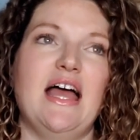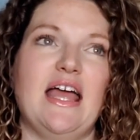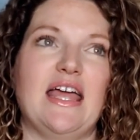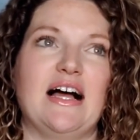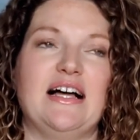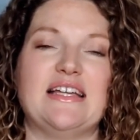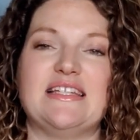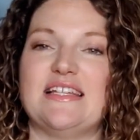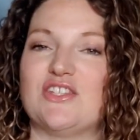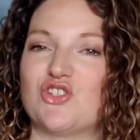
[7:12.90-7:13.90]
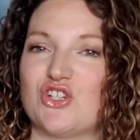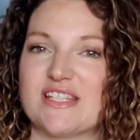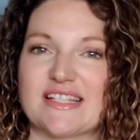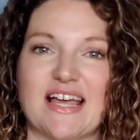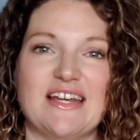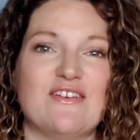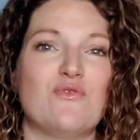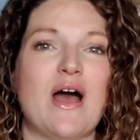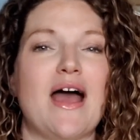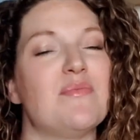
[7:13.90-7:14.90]
And it's just kind of
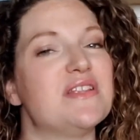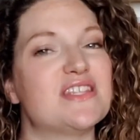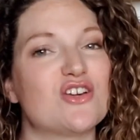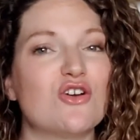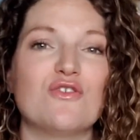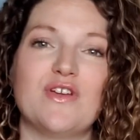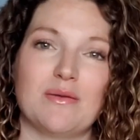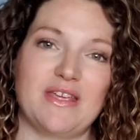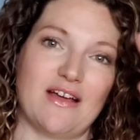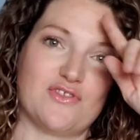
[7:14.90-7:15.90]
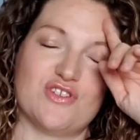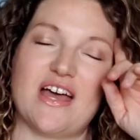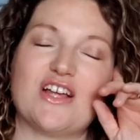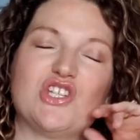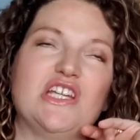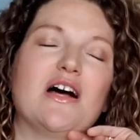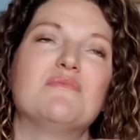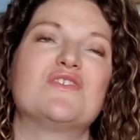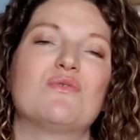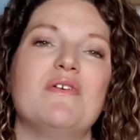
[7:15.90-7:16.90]
what happens to her family after that. She
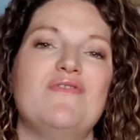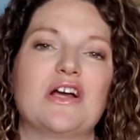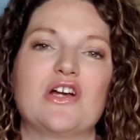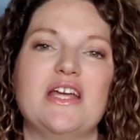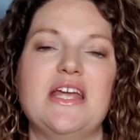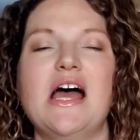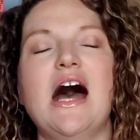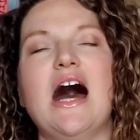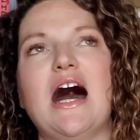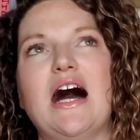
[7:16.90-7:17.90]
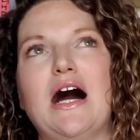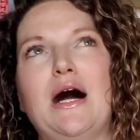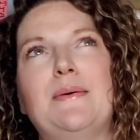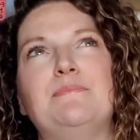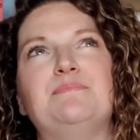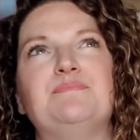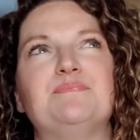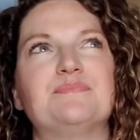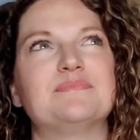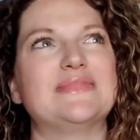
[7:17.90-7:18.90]
comes from a very, um,
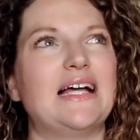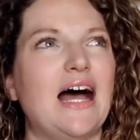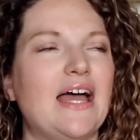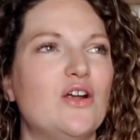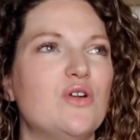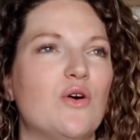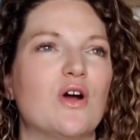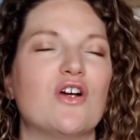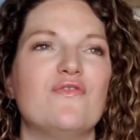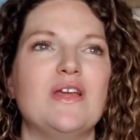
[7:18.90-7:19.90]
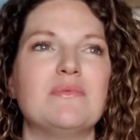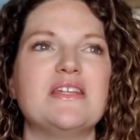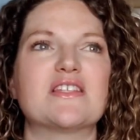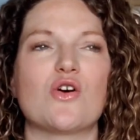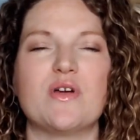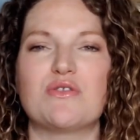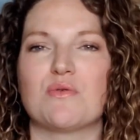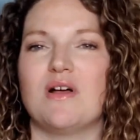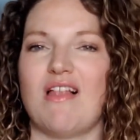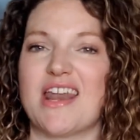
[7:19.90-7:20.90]
I don't know, her family is going
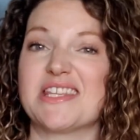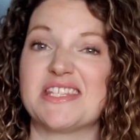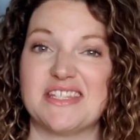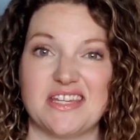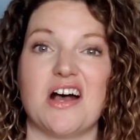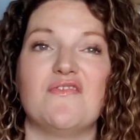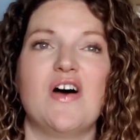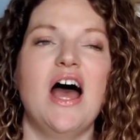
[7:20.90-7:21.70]
through a lot of stuff.